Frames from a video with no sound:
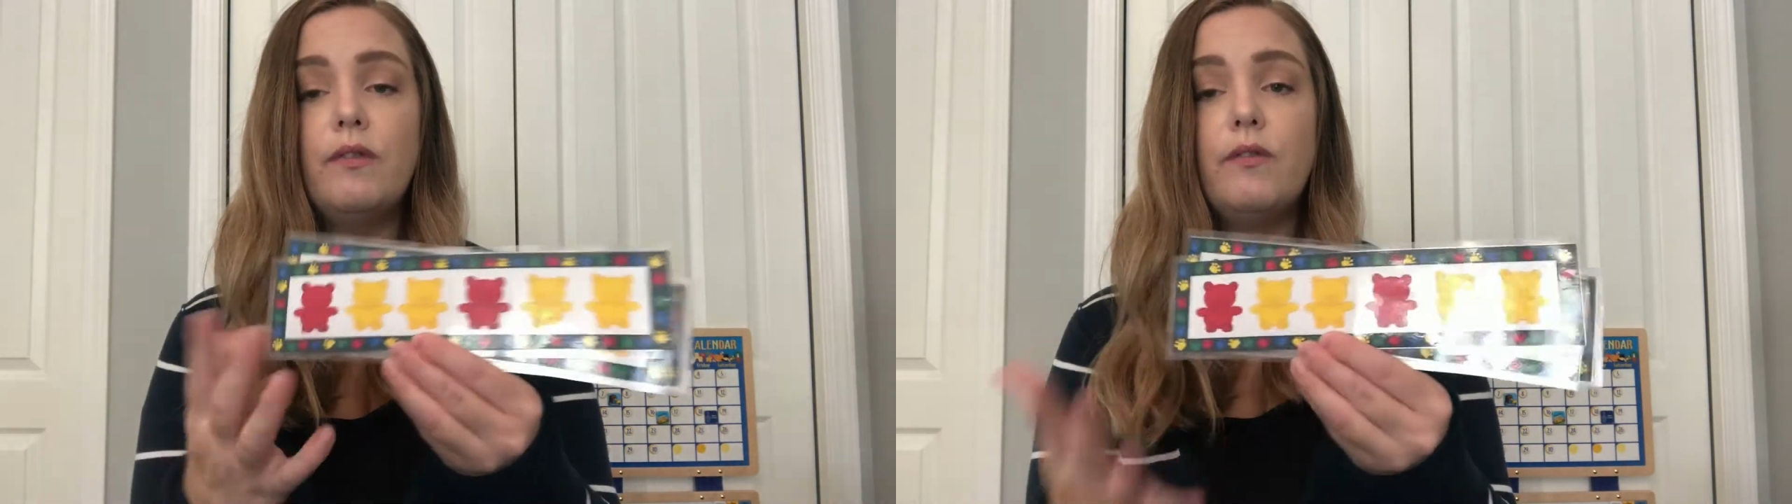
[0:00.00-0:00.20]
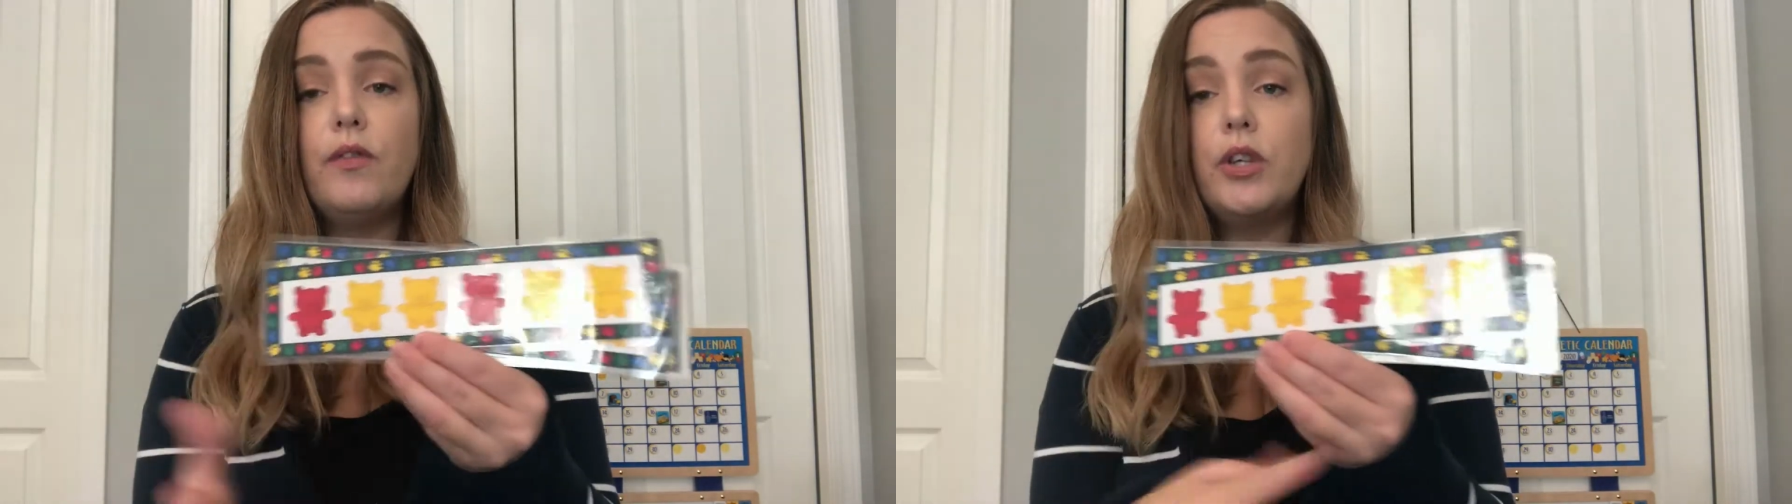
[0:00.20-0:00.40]

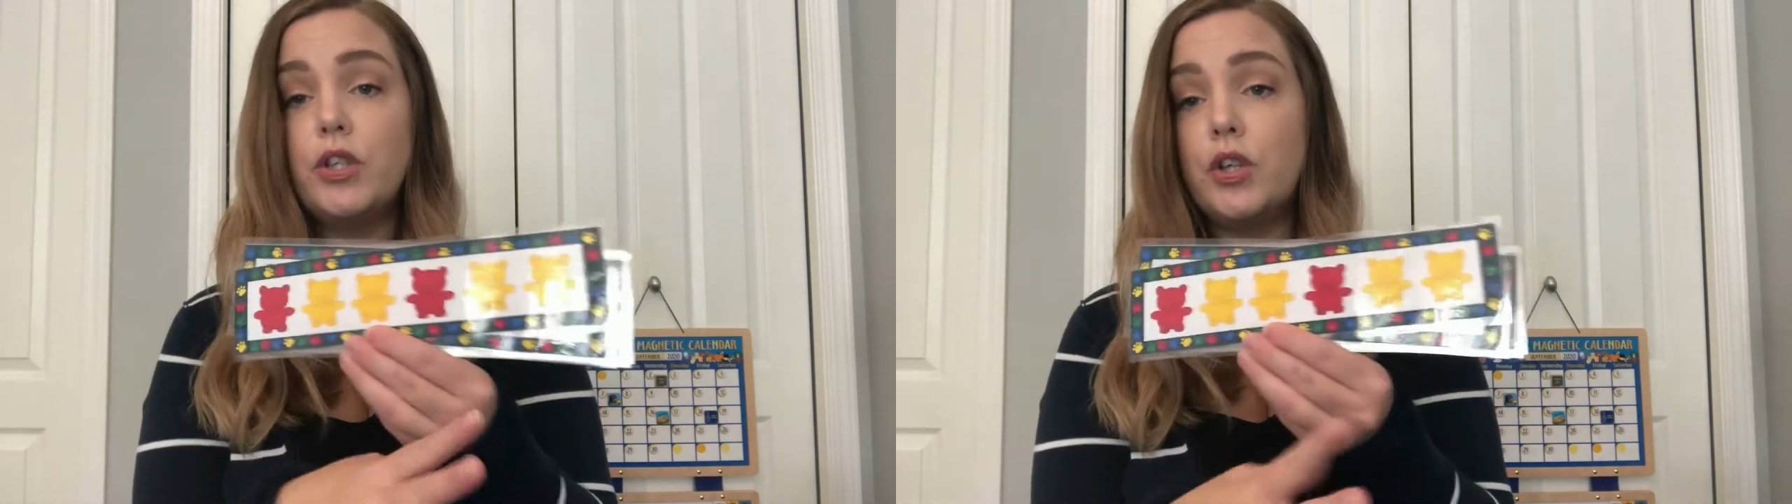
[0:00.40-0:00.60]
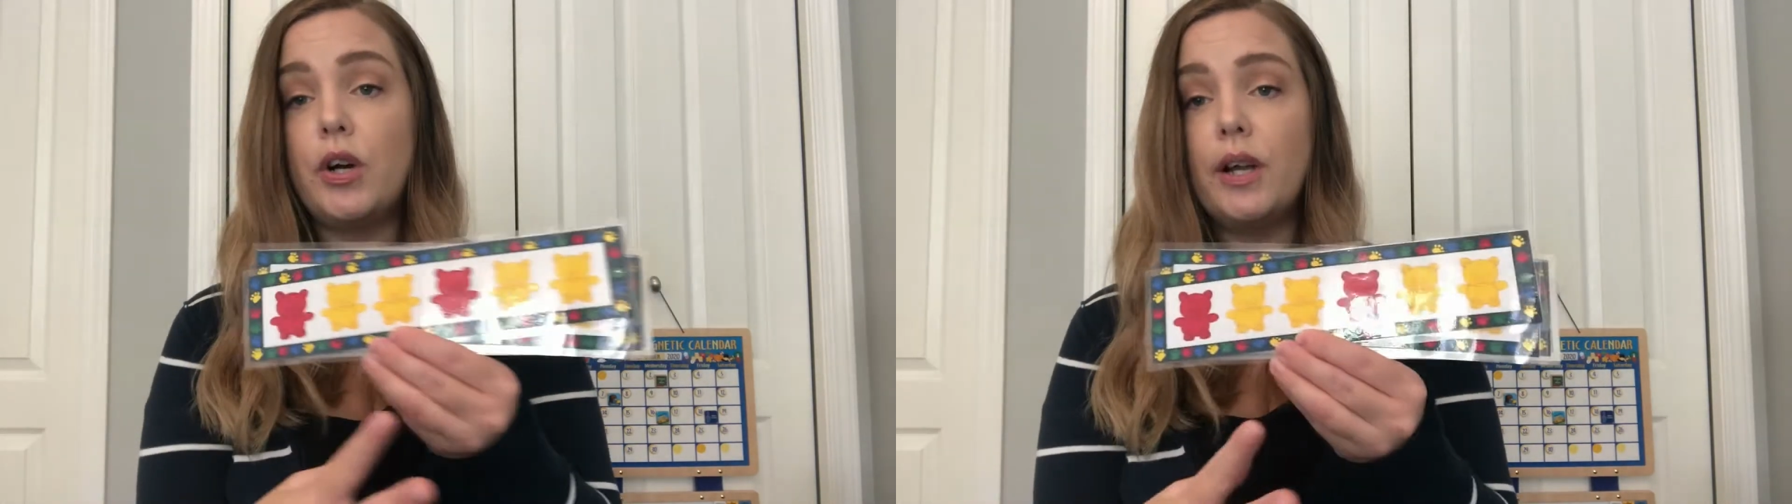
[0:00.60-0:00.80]
for
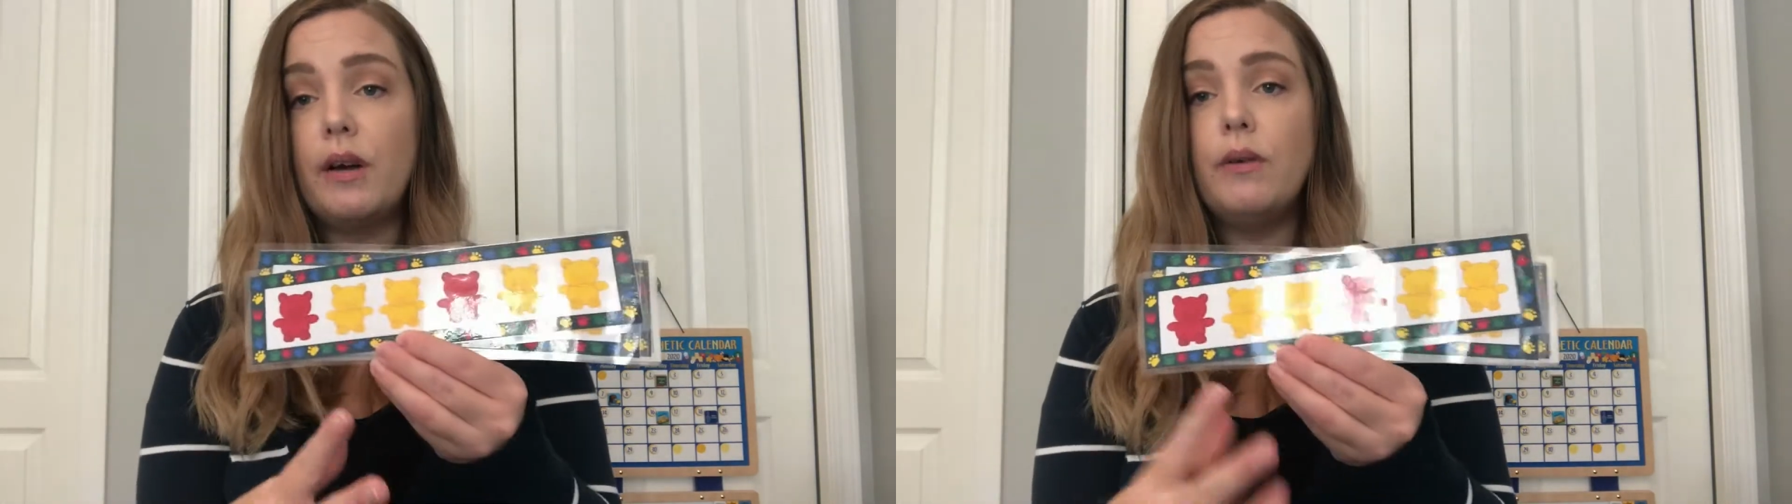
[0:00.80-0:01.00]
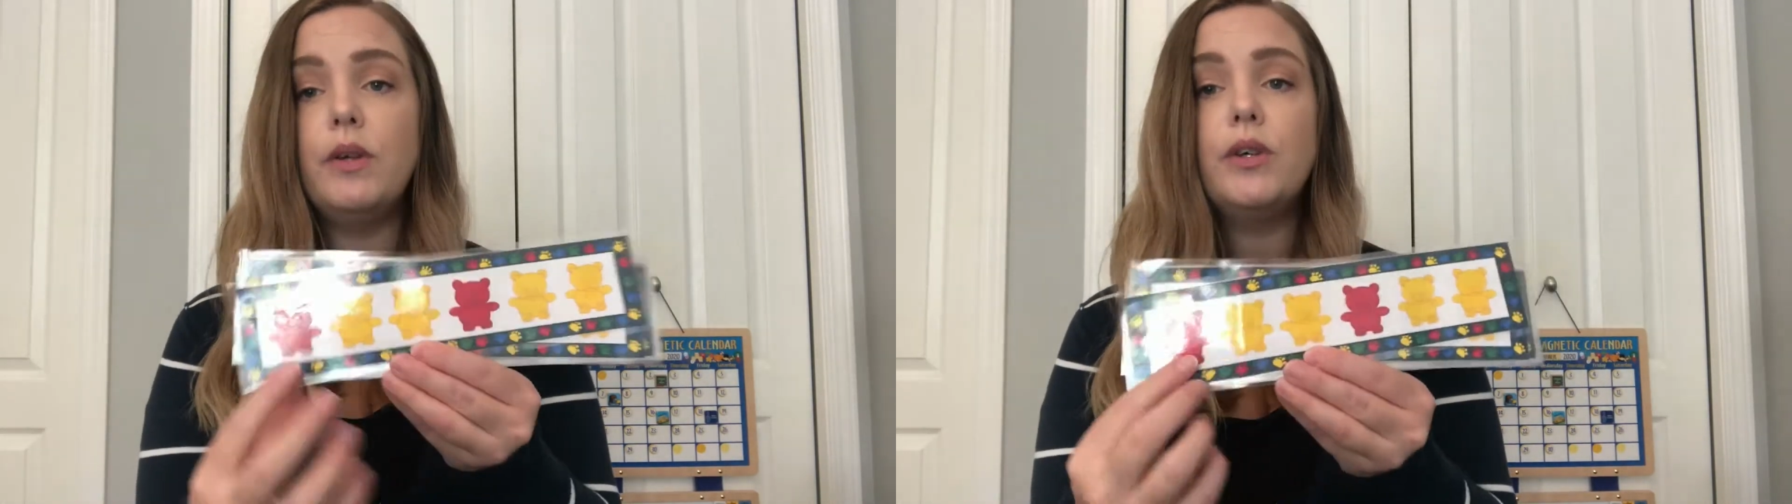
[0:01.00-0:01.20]
starting
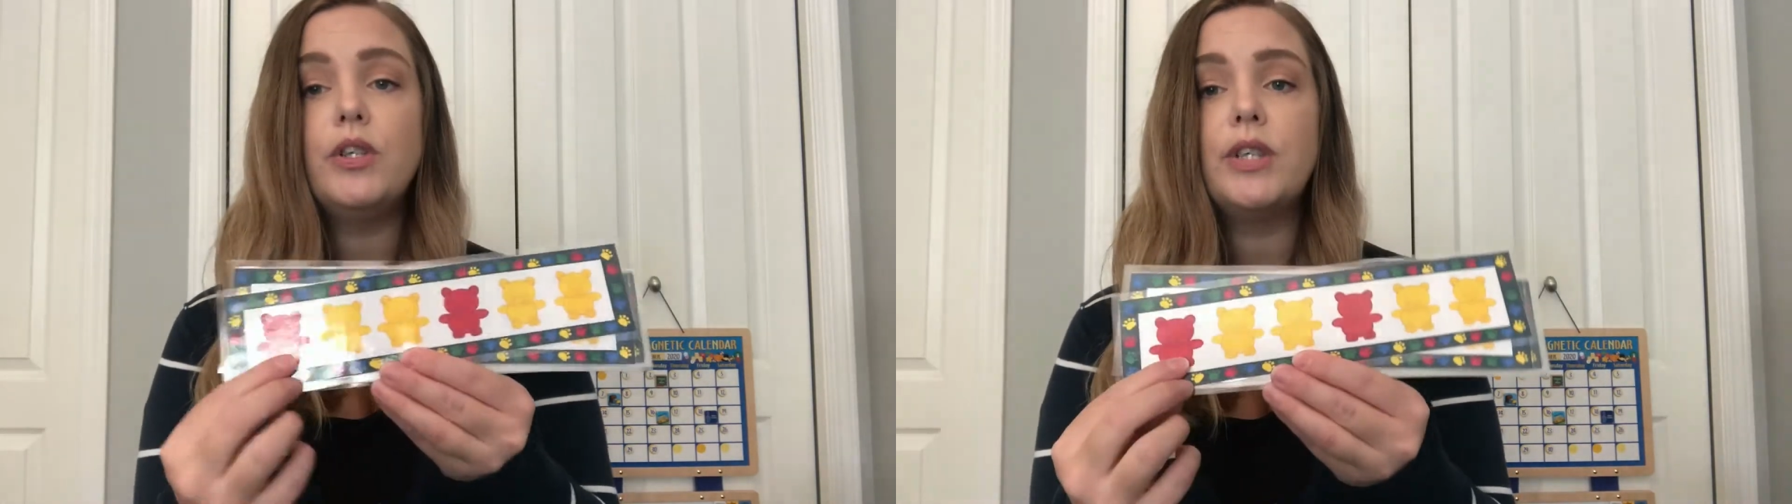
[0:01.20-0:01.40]
out, you could